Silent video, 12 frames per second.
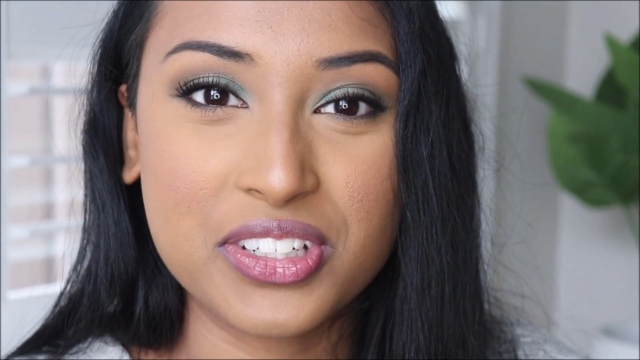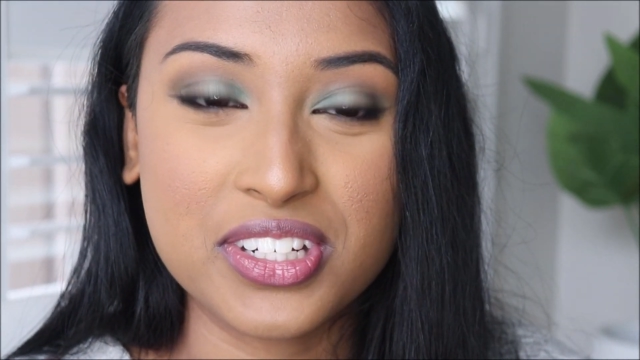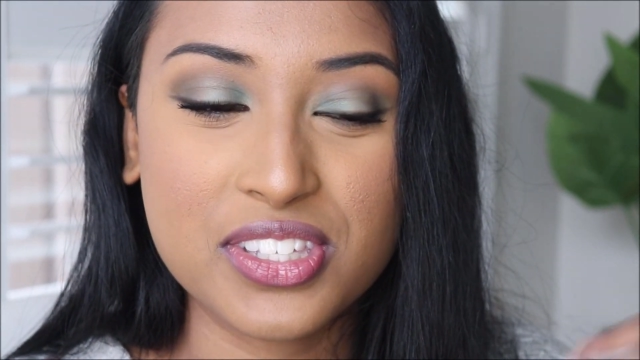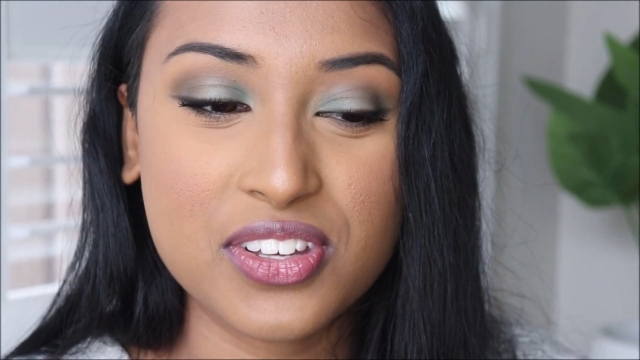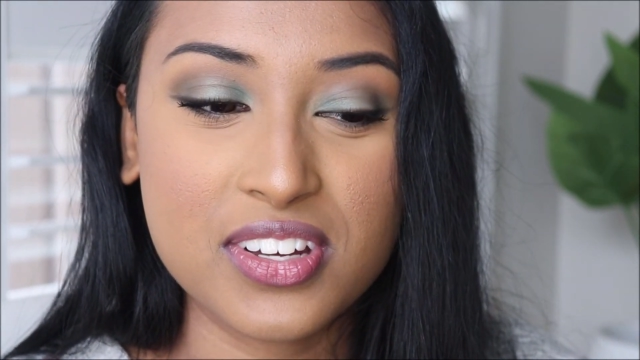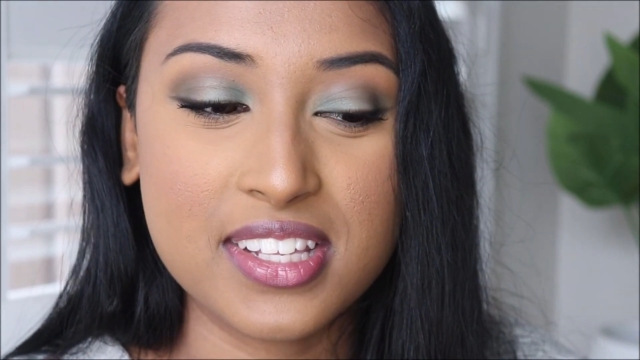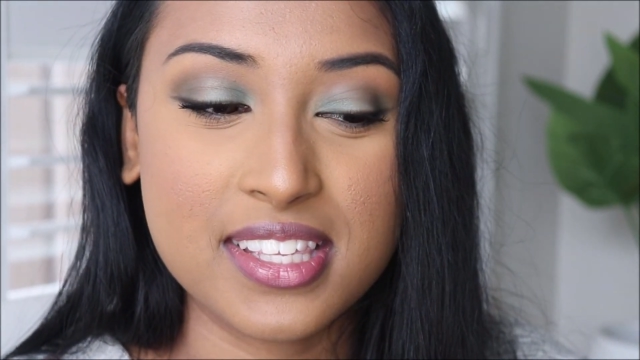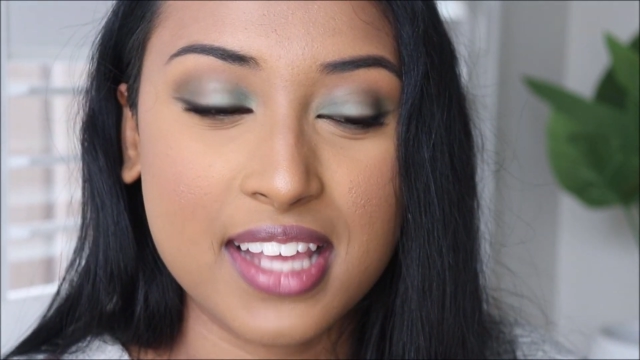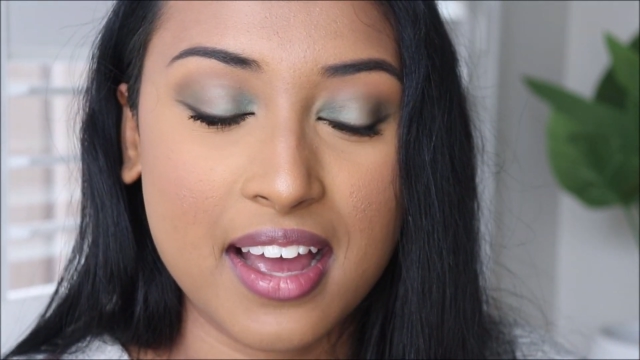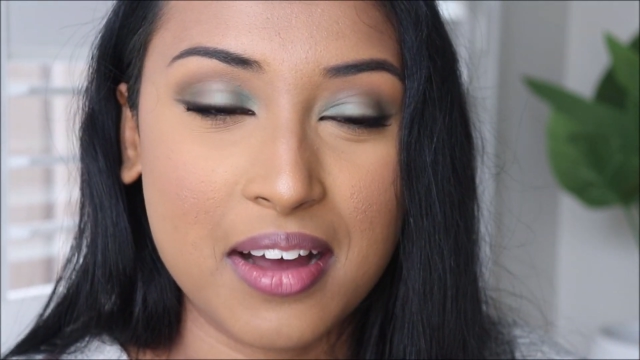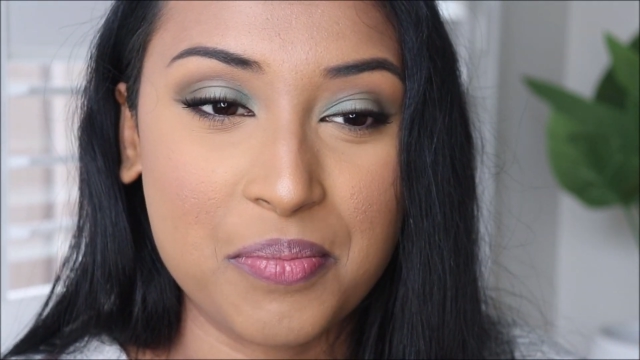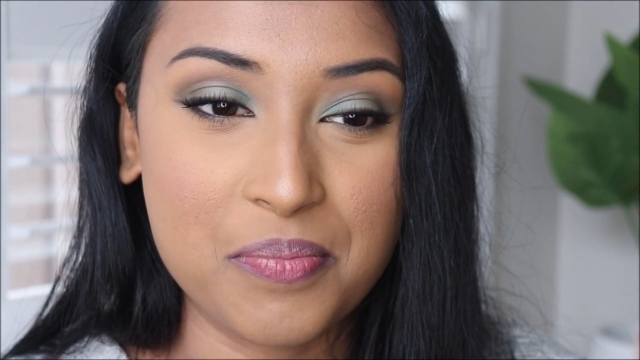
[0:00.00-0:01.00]
just because
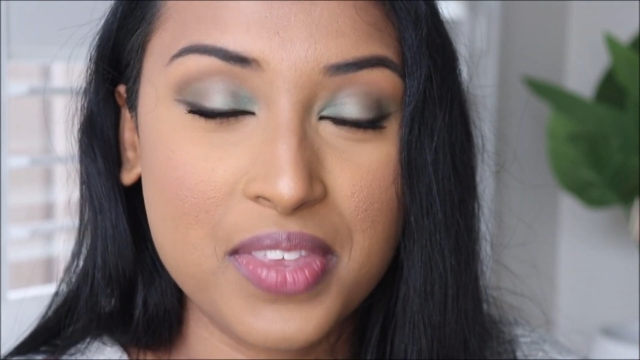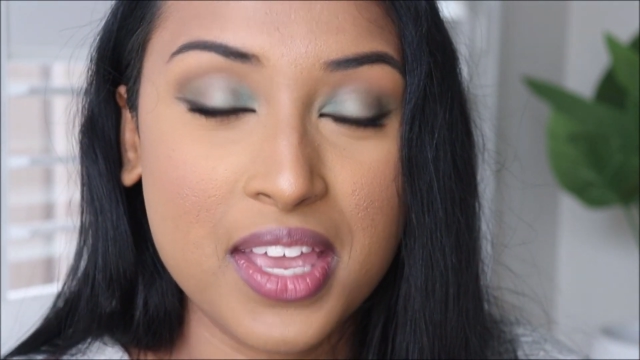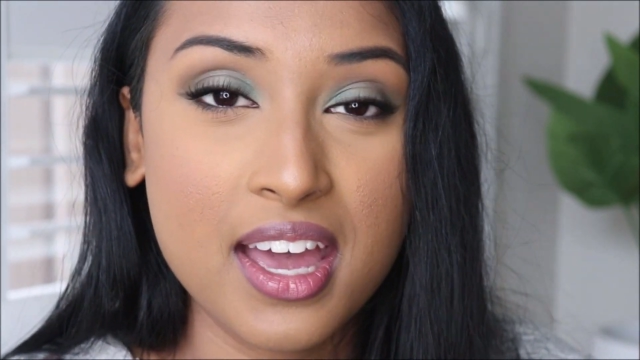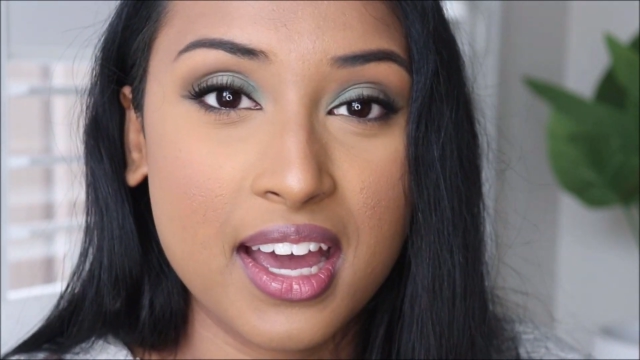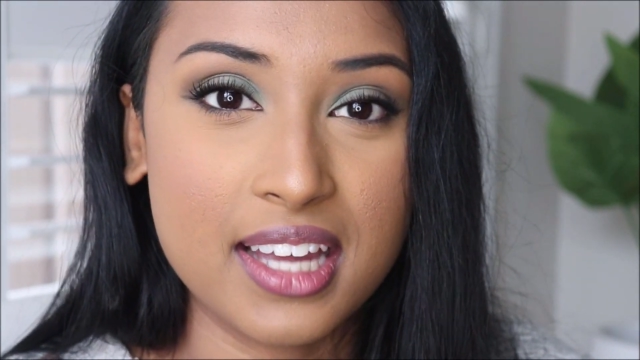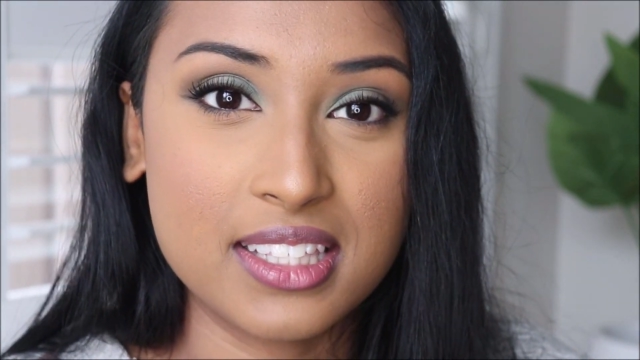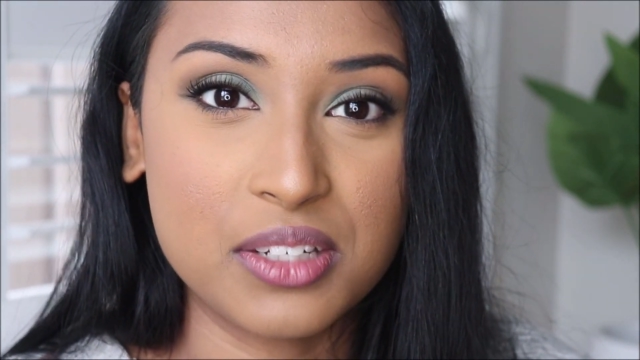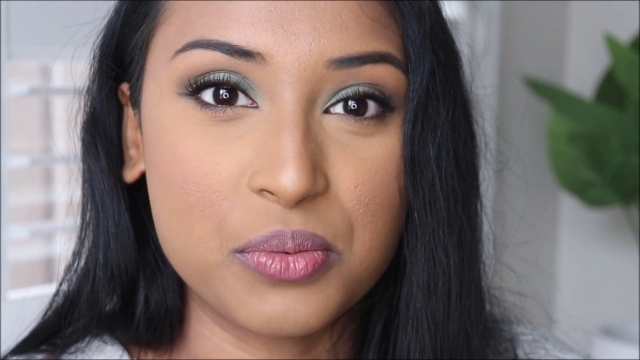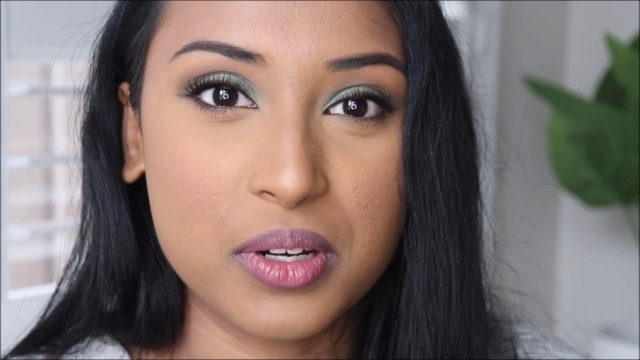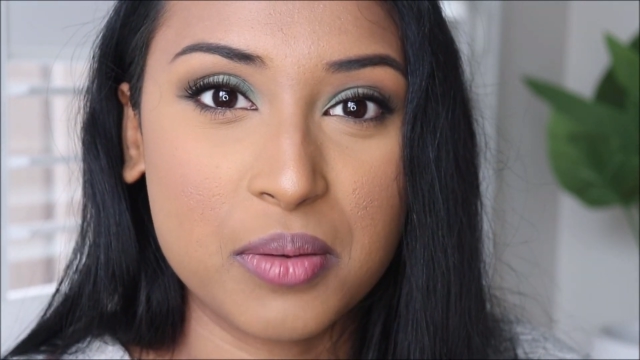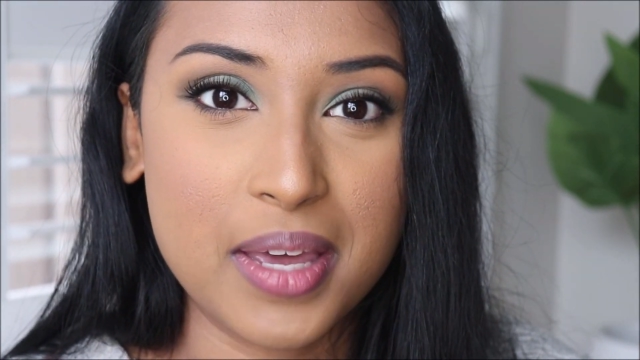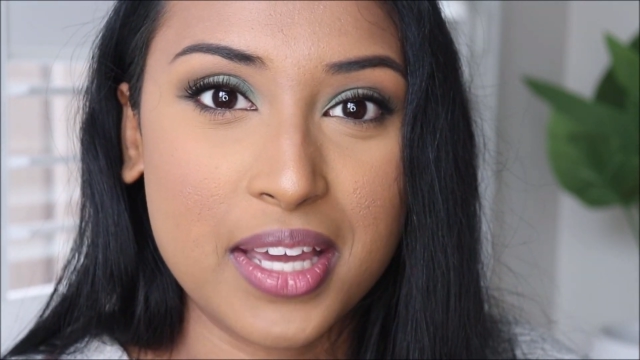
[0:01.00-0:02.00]
I did
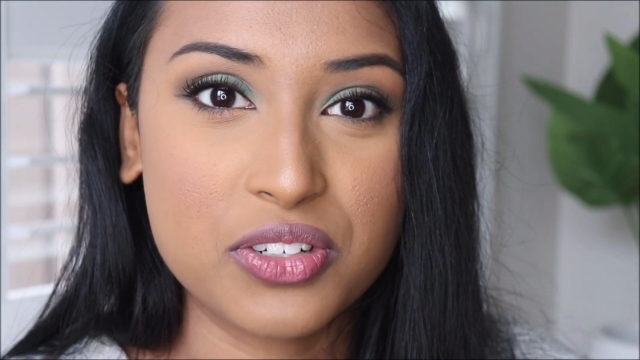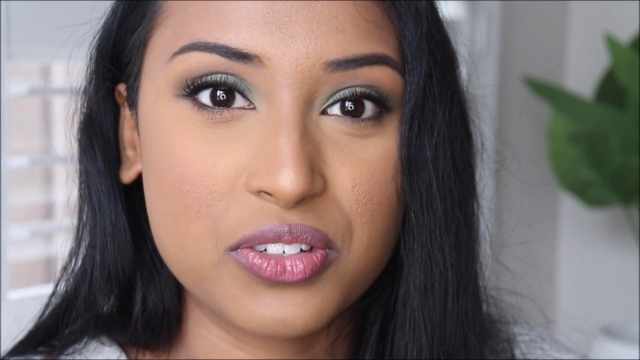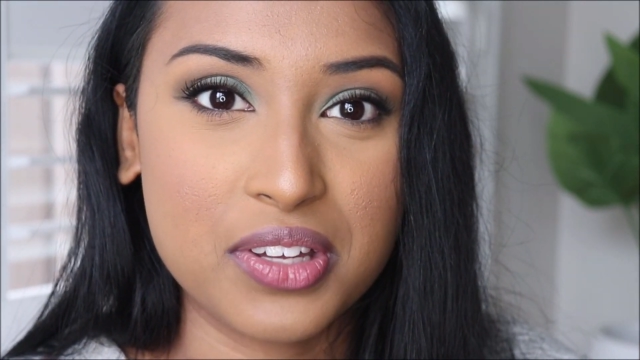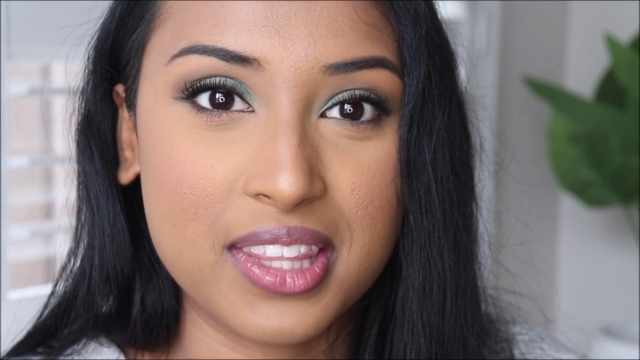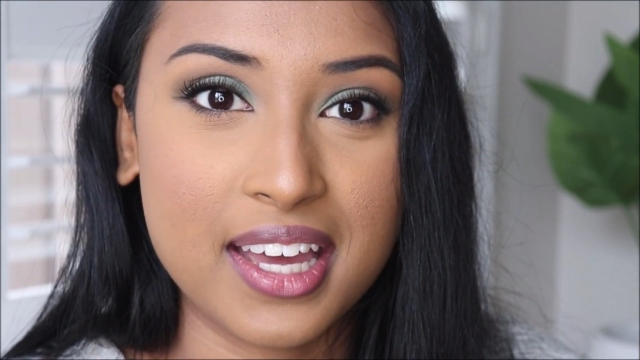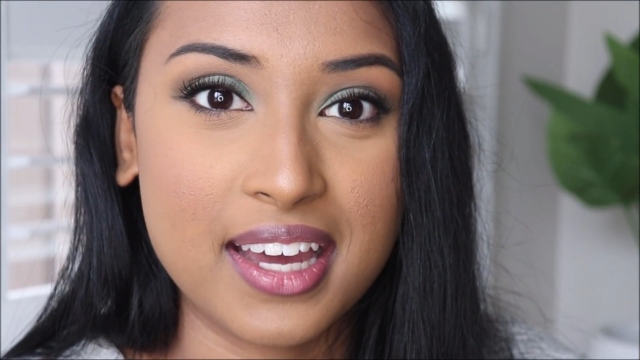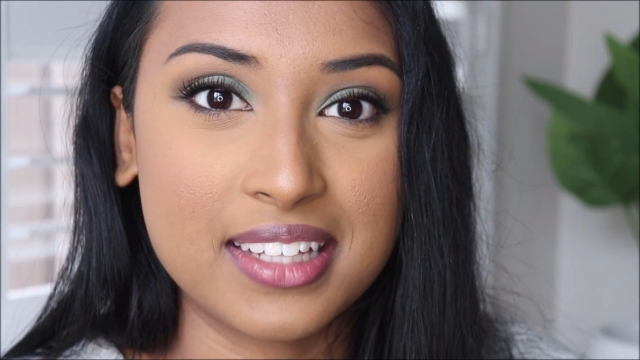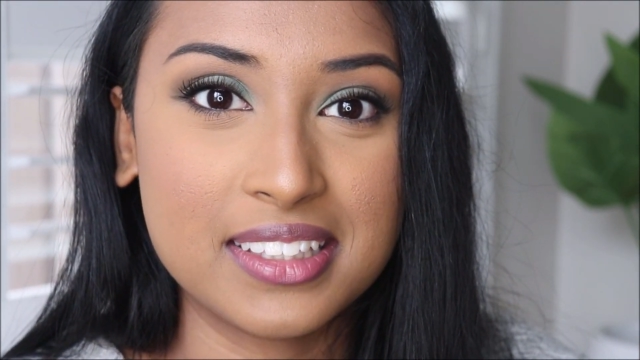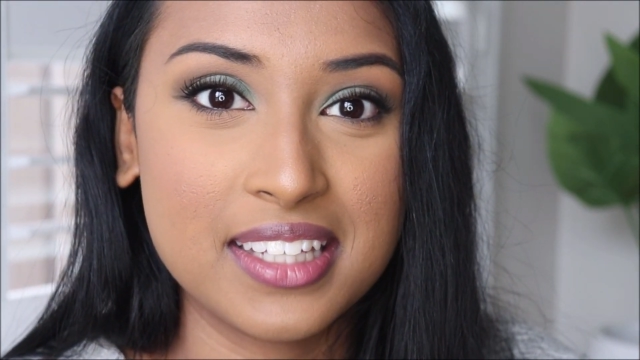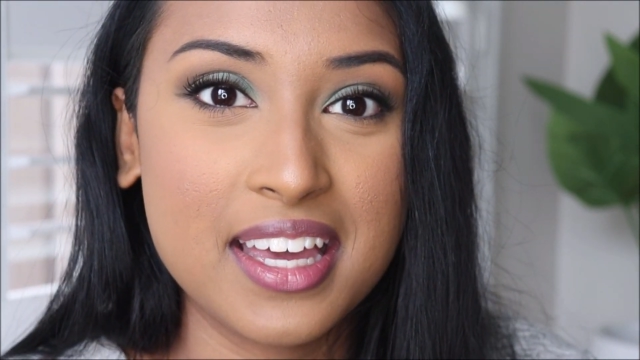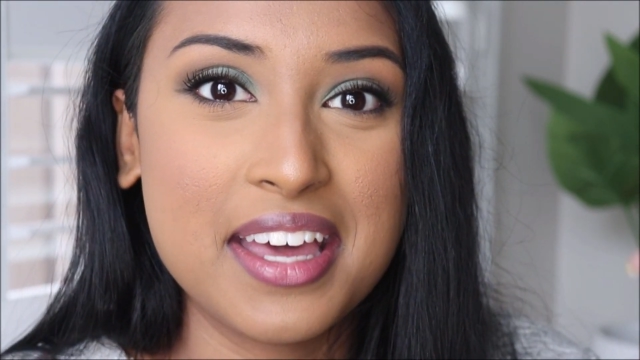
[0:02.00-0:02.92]
want to make sure that